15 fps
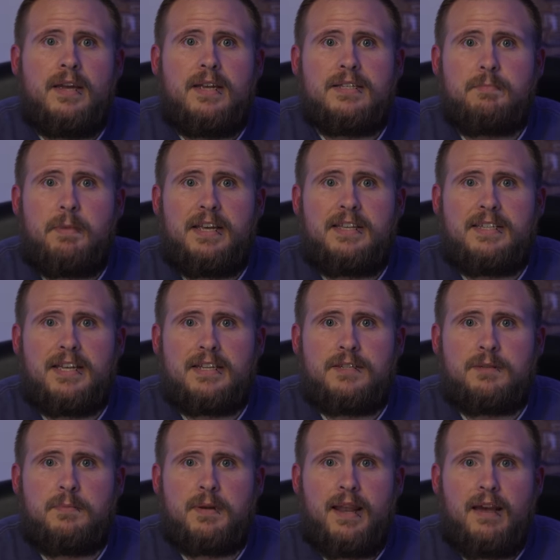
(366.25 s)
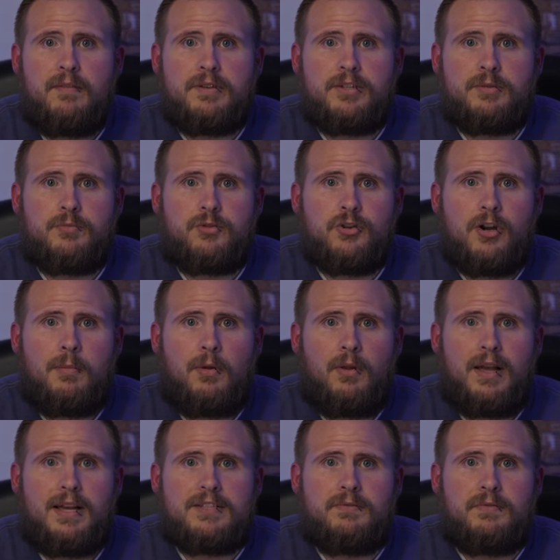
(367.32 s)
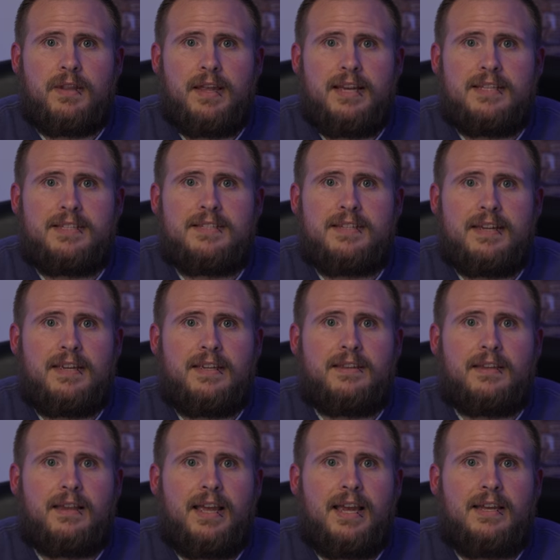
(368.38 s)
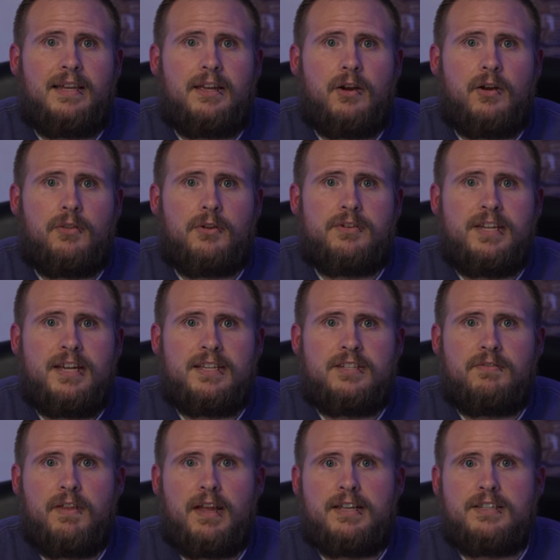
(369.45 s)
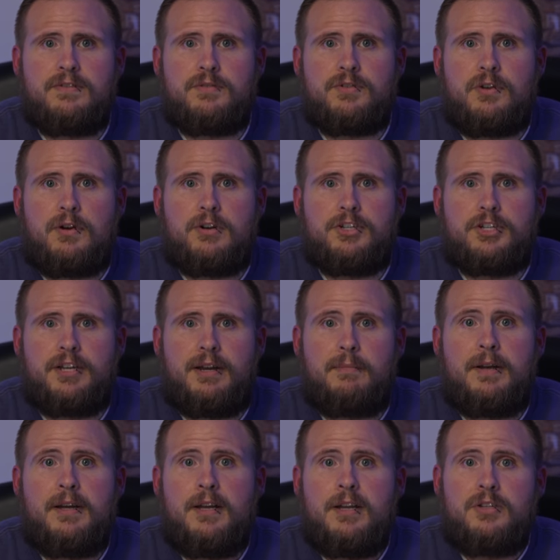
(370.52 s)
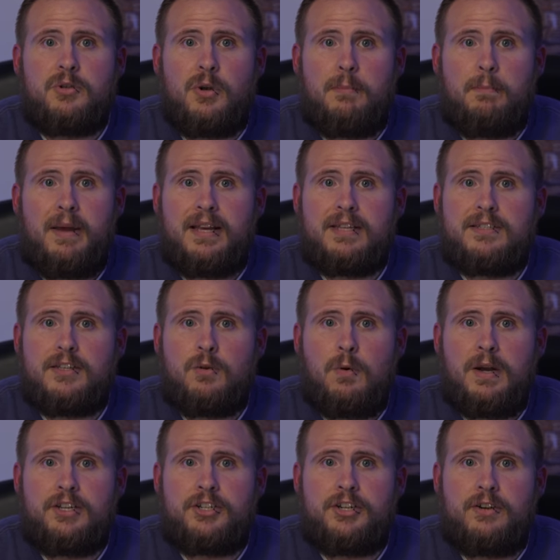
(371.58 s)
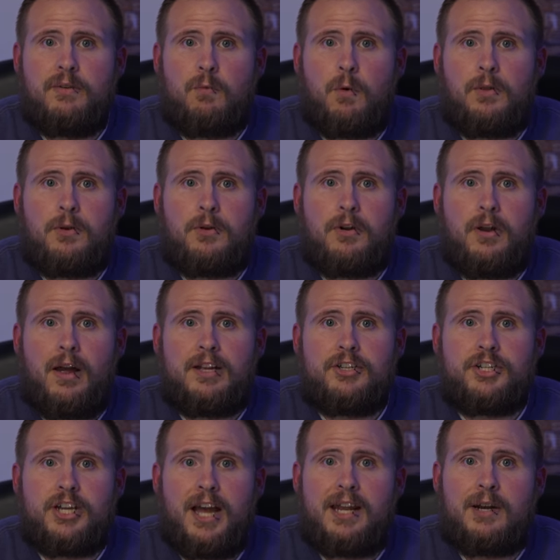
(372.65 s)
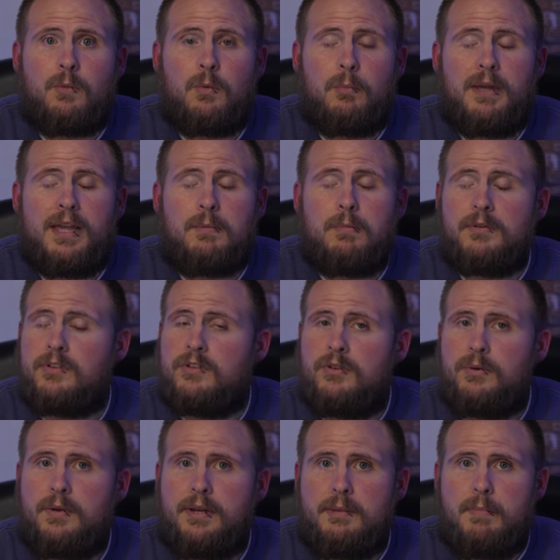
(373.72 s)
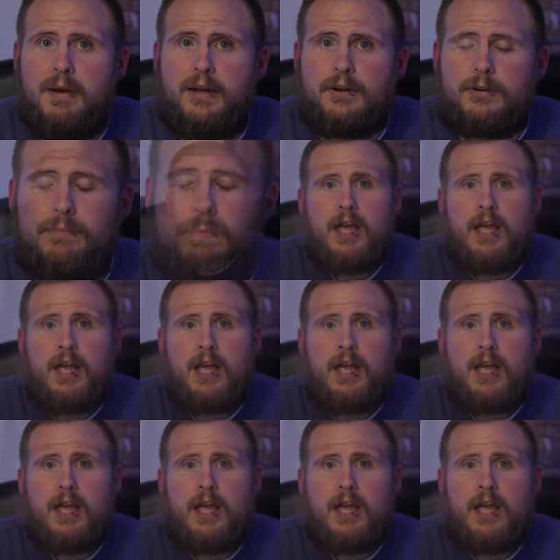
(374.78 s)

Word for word: SpaceX has been having some trouble as of late sticking the landing on their test flights of Starship, so it begs the question of whether or not China will be able to do any better.